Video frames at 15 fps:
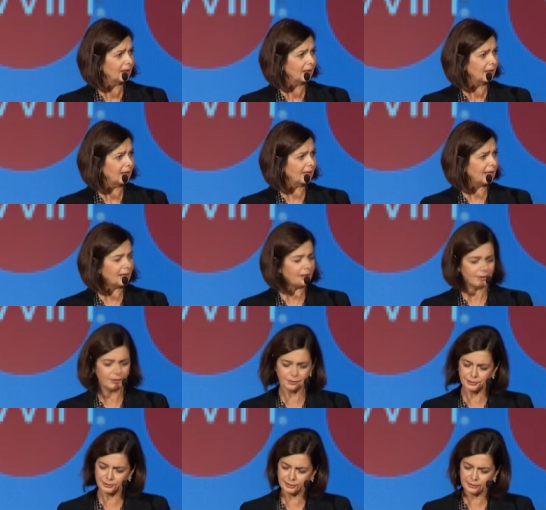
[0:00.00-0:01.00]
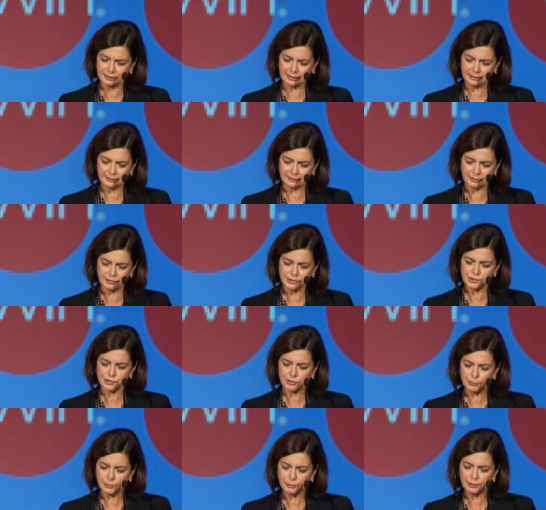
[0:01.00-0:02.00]
And I learned that
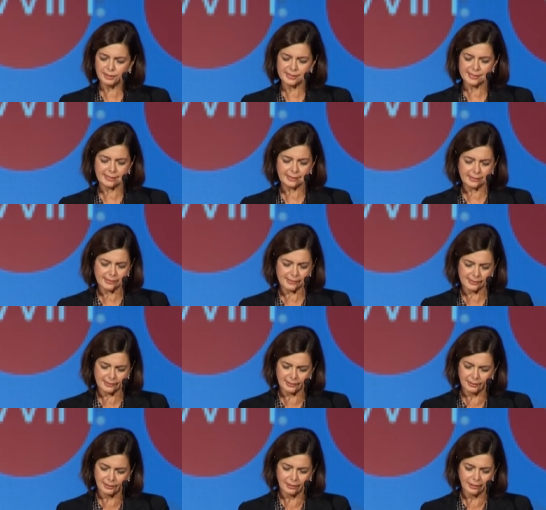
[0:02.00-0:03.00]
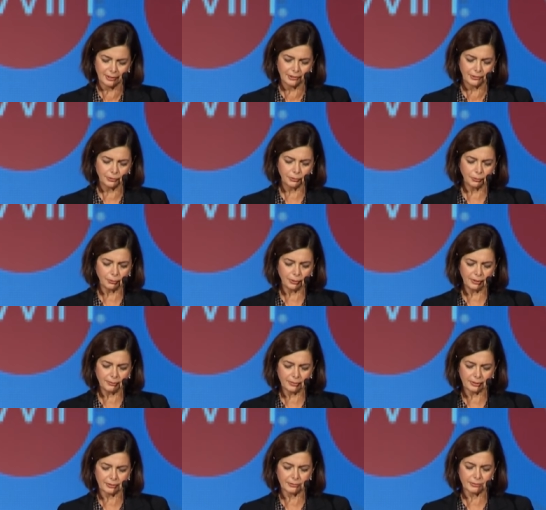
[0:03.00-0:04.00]
distributing seeds to
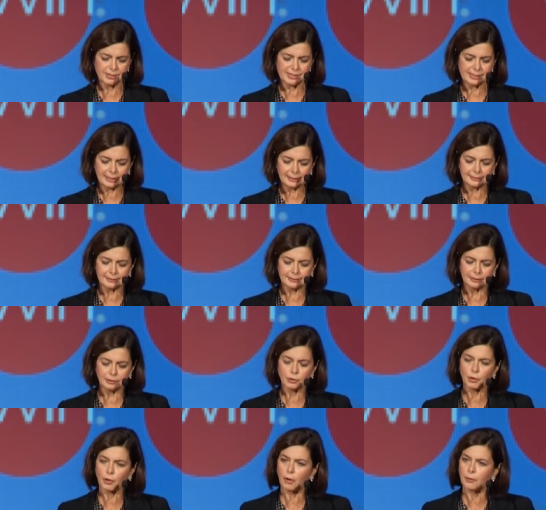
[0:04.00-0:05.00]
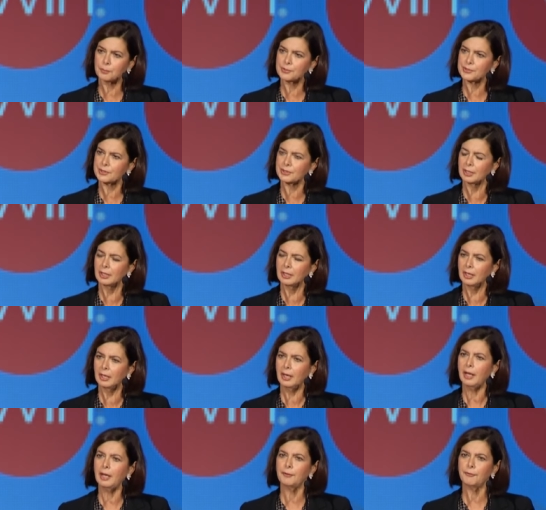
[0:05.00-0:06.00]
women resulted in crops
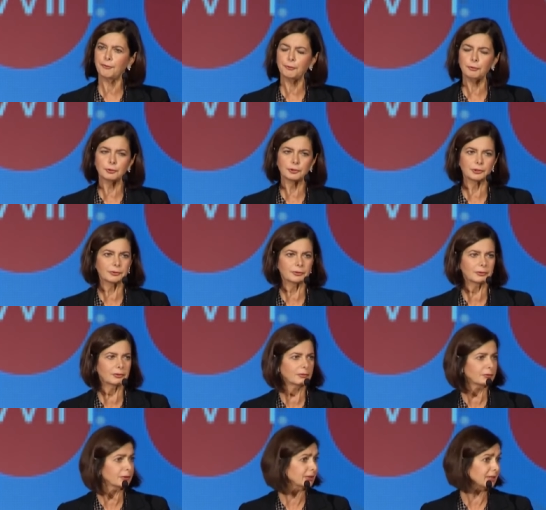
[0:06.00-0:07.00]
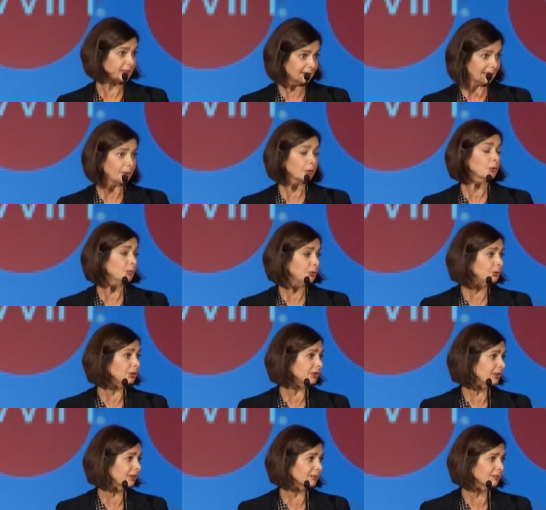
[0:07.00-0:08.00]
and food for the entire
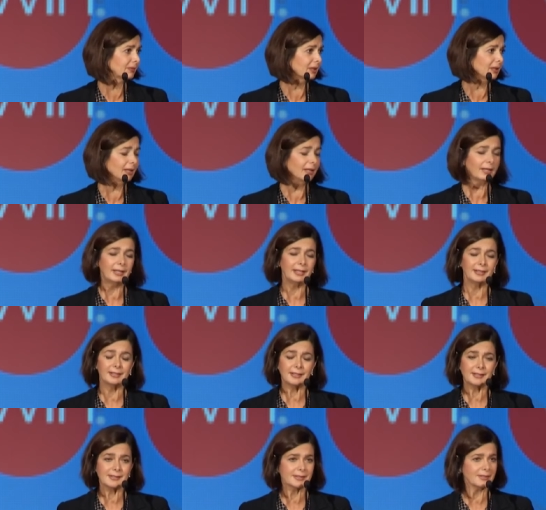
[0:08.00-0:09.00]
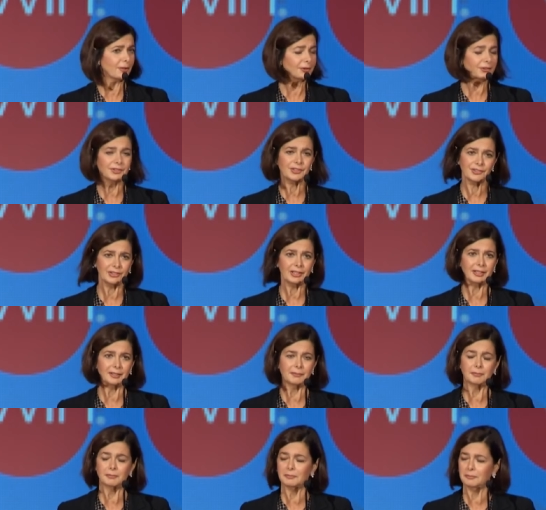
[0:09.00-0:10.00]
community. It is not the
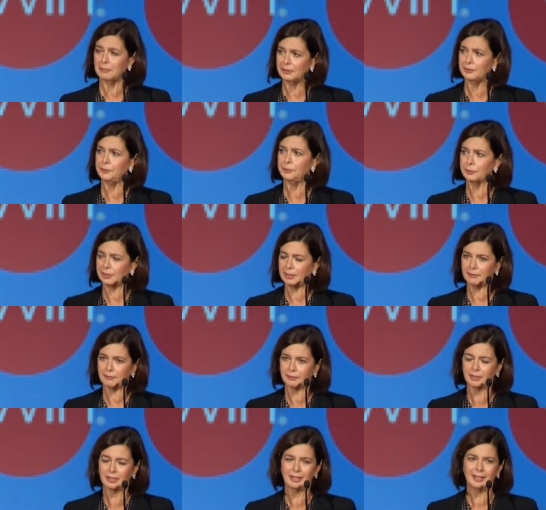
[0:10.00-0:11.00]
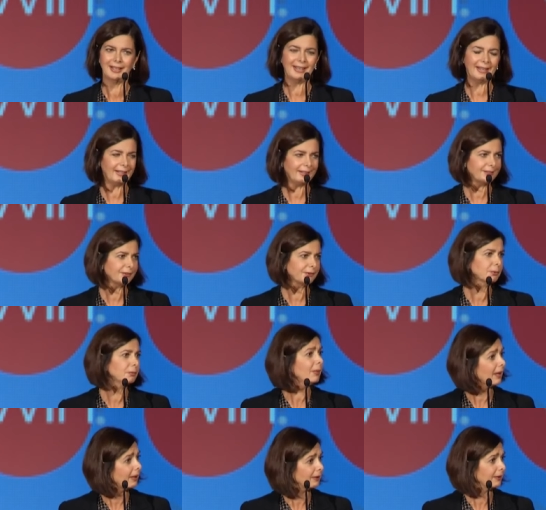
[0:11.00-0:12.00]
same when you give aid to
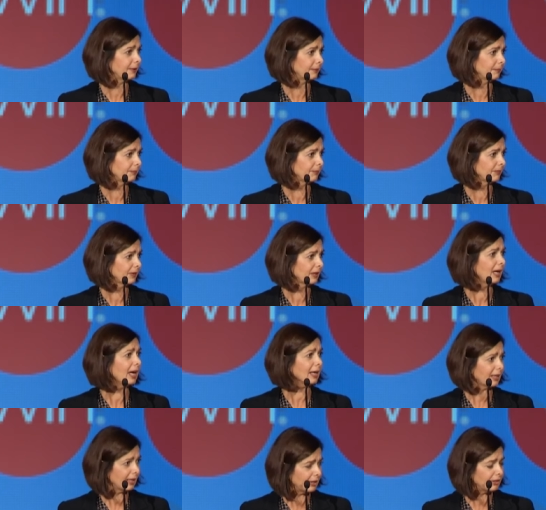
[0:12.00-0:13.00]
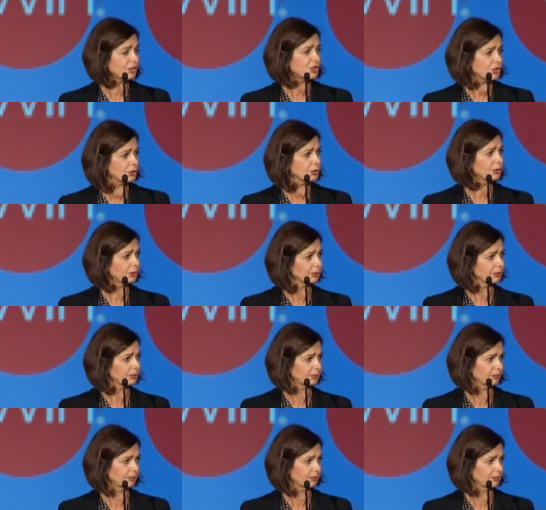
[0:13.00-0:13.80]
men, I can assure you.